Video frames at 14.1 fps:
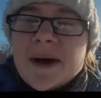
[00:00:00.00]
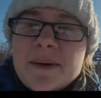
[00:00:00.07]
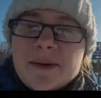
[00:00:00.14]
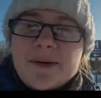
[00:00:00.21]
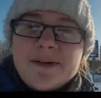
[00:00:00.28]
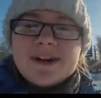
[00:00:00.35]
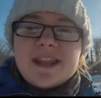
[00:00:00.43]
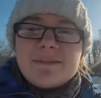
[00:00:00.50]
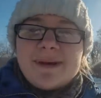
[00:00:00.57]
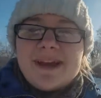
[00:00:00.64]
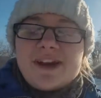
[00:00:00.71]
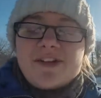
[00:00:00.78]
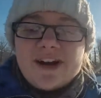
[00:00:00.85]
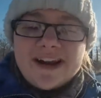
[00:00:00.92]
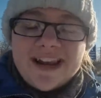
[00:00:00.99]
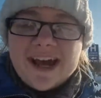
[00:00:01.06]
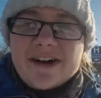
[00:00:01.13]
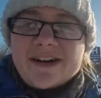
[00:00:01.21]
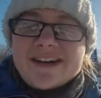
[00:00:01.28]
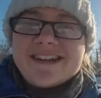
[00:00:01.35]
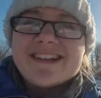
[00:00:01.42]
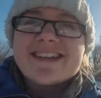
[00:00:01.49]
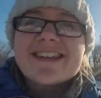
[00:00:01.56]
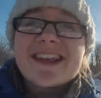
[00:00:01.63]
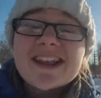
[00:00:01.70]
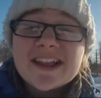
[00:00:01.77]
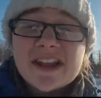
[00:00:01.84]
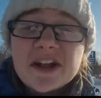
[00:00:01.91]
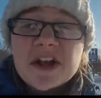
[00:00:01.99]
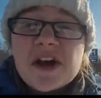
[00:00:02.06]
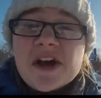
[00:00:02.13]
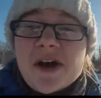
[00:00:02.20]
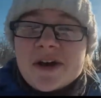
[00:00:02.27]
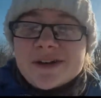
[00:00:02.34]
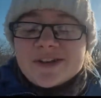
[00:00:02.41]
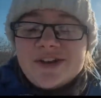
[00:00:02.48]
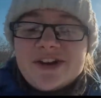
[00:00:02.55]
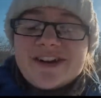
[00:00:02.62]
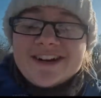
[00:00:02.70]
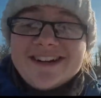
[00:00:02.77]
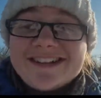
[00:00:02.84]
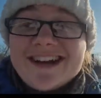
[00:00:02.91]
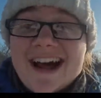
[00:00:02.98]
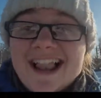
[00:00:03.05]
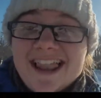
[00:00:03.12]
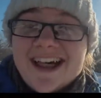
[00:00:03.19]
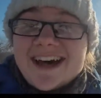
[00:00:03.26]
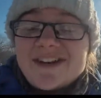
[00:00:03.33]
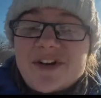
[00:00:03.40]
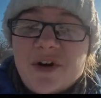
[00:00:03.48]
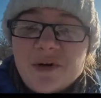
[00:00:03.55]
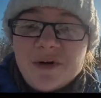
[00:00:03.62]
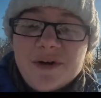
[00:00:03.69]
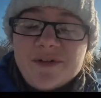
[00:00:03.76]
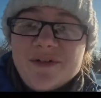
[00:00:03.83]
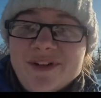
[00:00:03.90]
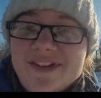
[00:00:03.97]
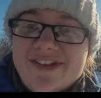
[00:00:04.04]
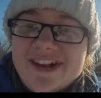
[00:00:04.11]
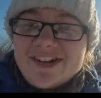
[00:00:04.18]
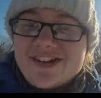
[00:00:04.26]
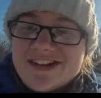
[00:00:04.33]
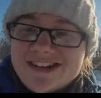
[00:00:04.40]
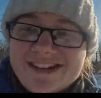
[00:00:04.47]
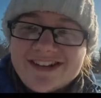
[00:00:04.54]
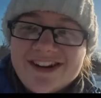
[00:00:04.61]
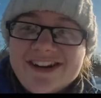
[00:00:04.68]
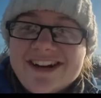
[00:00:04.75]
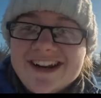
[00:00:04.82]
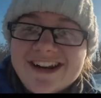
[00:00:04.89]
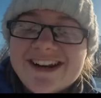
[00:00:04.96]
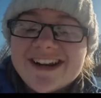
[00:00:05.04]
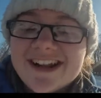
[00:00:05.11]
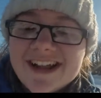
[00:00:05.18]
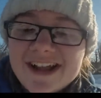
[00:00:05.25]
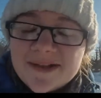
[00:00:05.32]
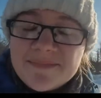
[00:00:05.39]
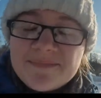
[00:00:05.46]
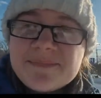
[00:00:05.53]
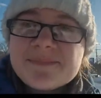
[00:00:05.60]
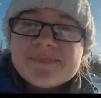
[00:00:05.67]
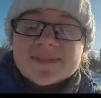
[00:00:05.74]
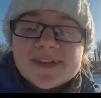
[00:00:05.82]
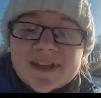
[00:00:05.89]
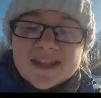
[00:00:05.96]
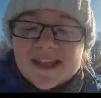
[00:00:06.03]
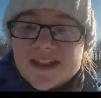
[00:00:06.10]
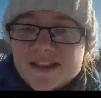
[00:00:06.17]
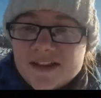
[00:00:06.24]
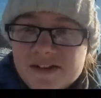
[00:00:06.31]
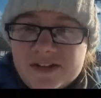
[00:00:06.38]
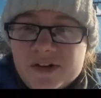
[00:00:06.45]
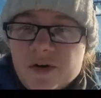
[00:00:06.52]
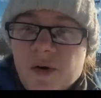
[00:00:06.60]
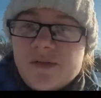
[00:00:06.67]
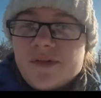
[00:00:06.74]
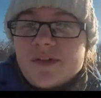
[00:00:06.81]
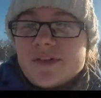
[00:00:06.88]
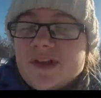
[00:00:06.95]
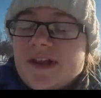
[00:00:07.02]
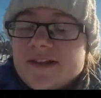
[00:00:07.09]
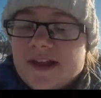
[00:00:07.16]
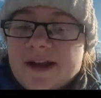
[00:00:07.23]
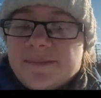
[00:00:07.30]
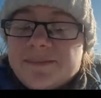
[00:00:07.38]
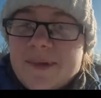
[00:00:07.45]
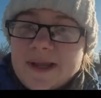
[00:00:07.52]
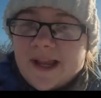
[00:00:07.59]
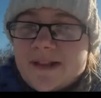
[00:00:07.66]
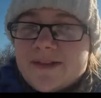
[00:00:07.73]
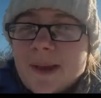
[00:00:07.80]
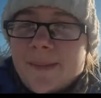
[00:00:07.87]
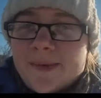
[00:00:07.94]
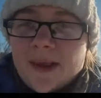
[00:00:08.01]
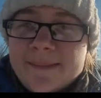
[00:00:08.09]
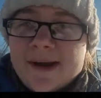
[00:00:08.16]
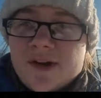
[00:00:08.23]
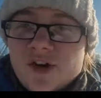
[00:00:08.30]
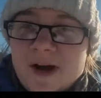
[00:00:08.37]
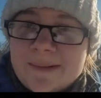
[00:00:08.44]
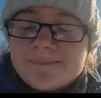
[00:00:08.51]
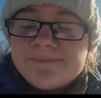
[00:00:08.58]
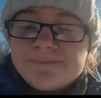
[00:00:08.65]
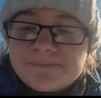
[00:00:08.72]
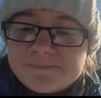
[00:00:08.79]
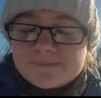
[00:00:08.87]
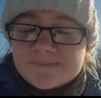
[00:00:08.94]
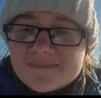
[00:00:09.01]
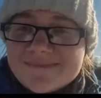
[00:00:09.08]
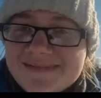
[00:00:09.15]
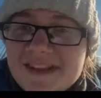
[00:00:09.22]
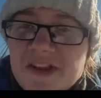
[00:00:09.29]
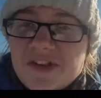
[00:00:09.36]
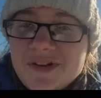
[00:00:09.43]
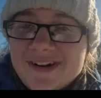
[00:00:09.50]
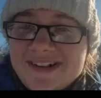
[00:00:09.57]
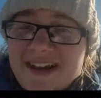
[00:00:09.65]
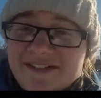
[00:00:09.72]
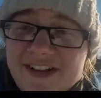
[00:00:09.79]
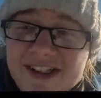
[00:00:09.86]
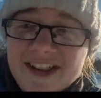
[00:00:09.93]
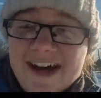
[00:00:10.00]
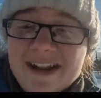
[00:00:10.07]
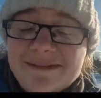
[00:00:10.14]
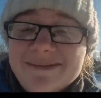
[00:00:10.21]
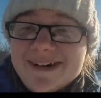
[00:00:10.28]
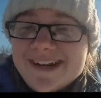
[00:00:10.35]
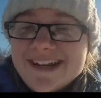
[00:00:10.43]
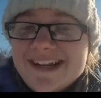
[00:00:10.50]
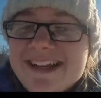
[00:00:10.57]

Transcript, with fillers: to the bank right now because your girl's got a lot of corn rolls that she needs to turn in. These are corn rolls because I, I get tips at my job. So I just have a lot of money.